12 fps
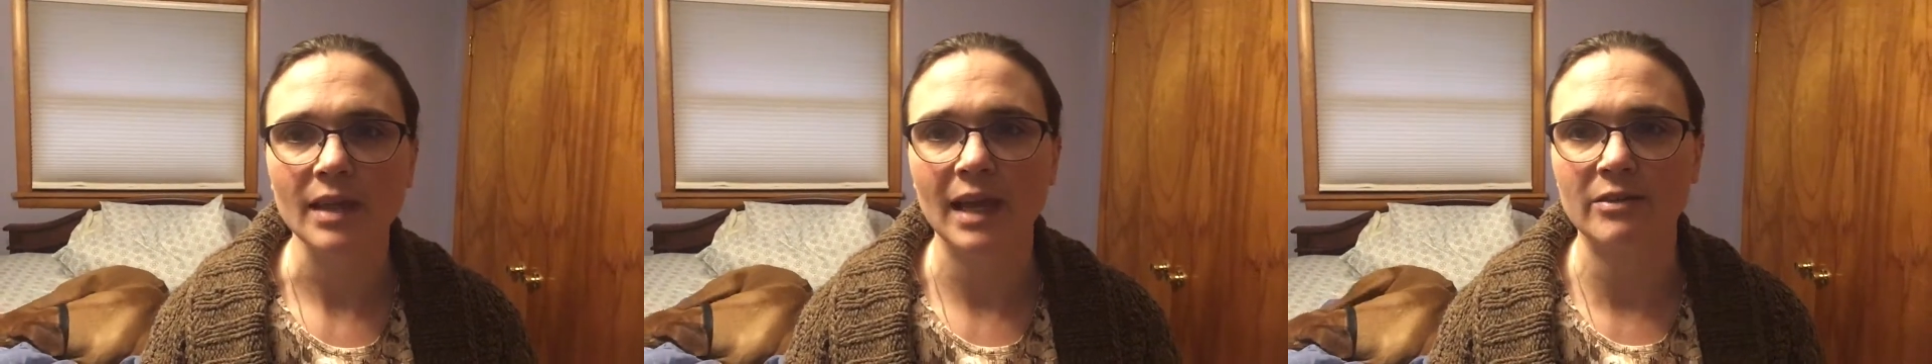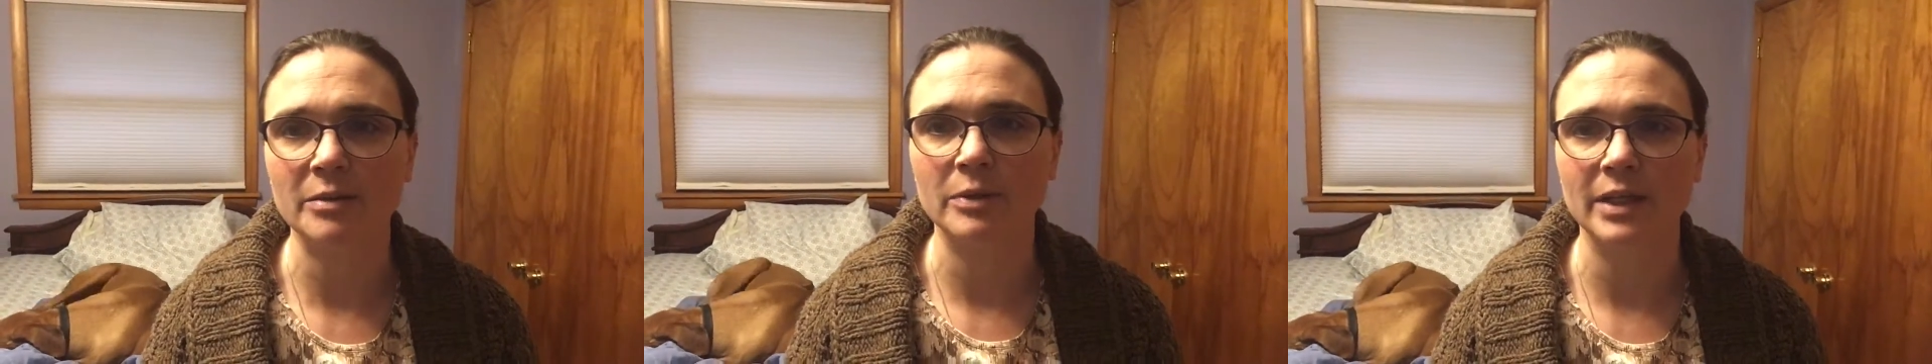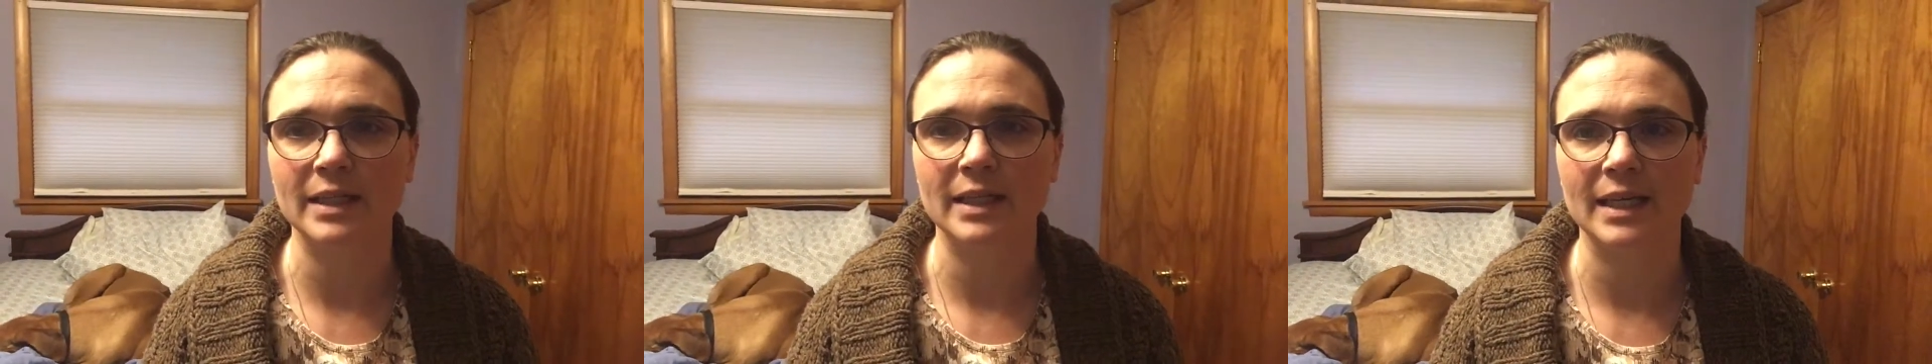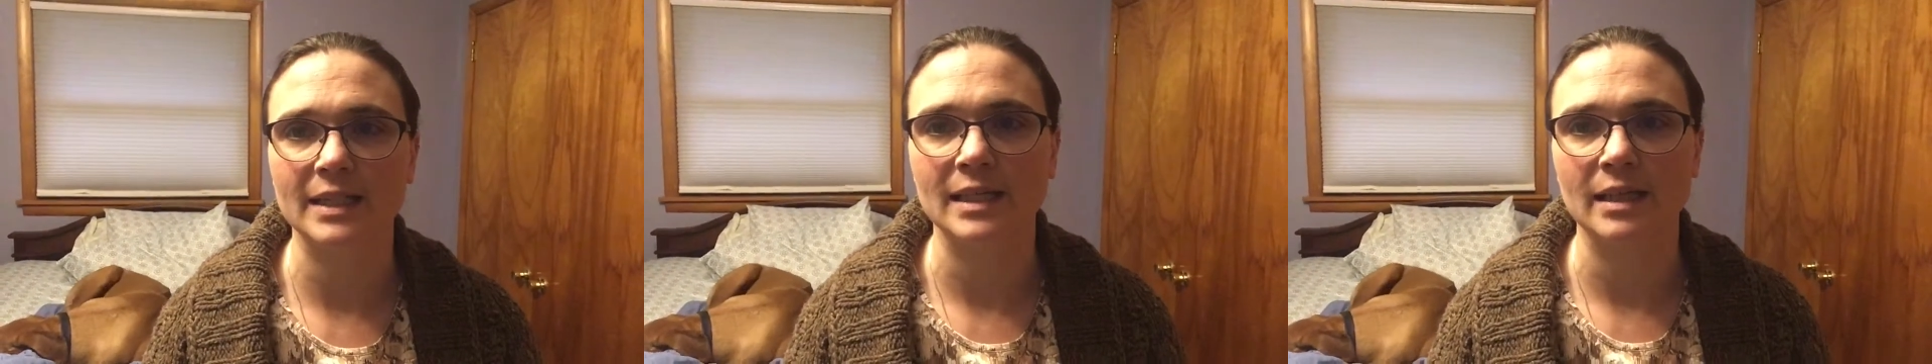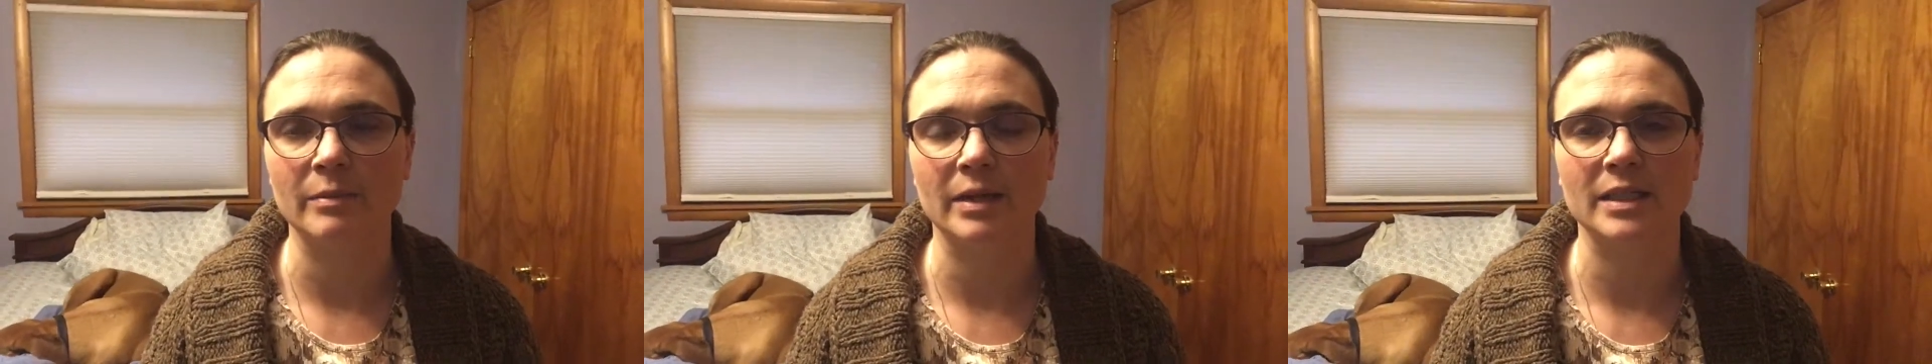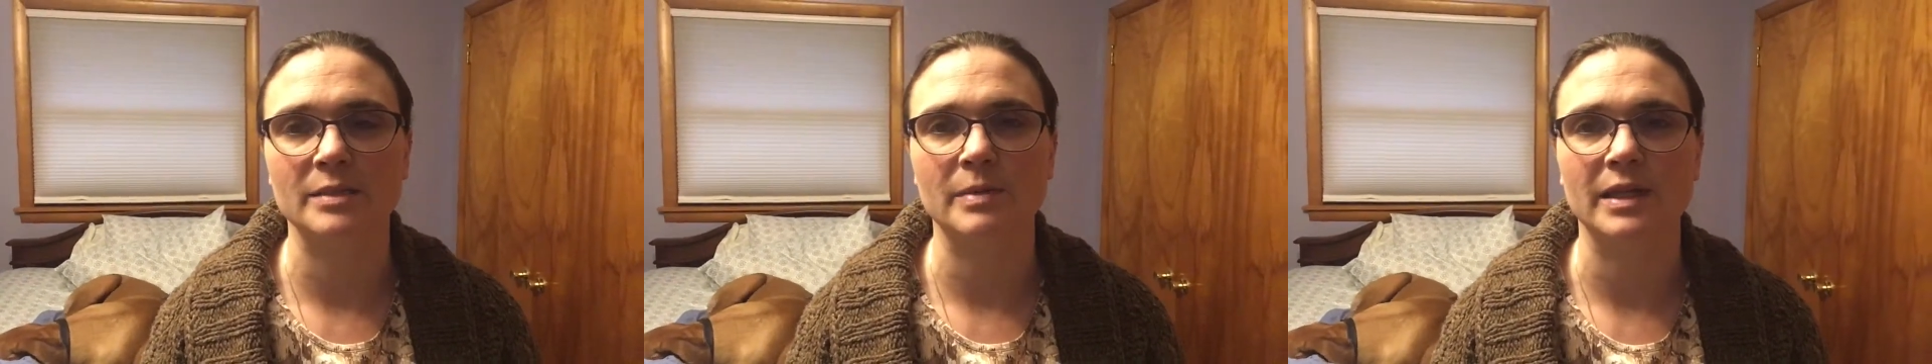after putting the kids on the
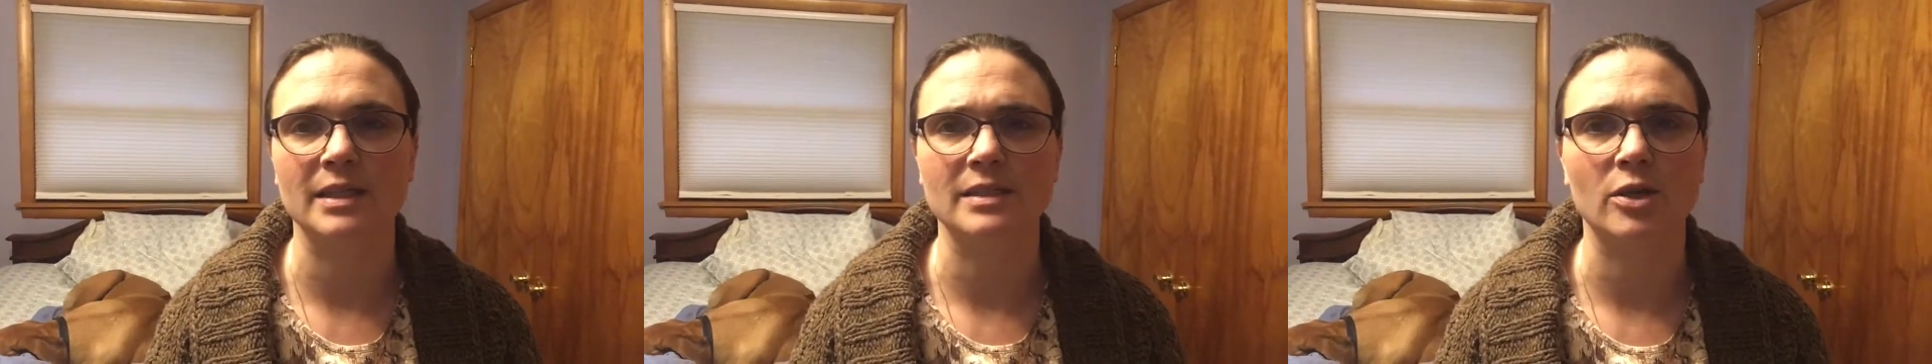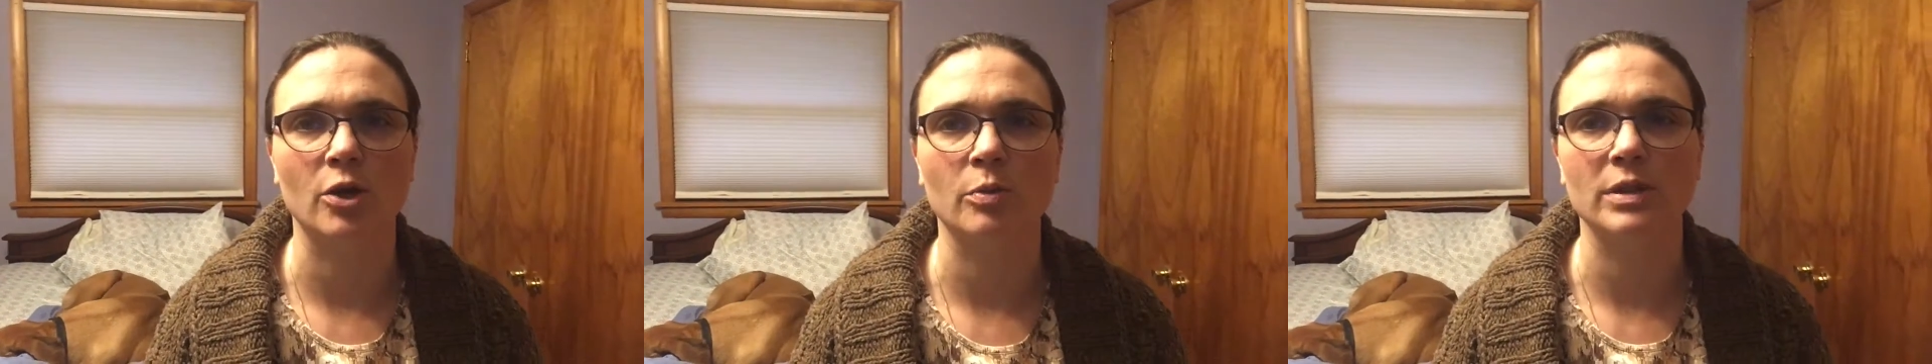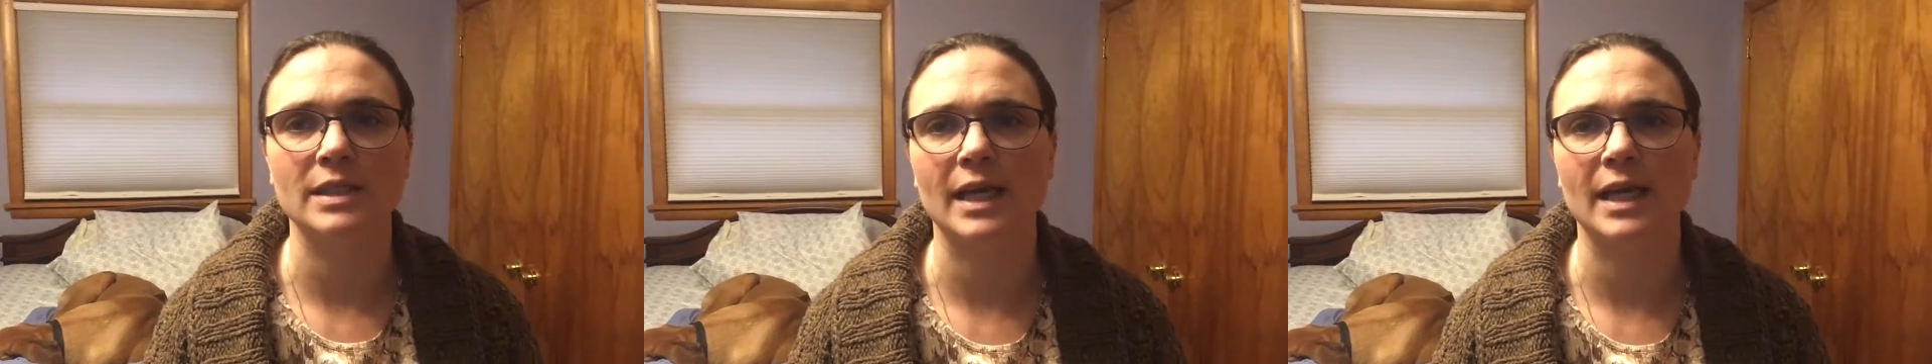bus because home was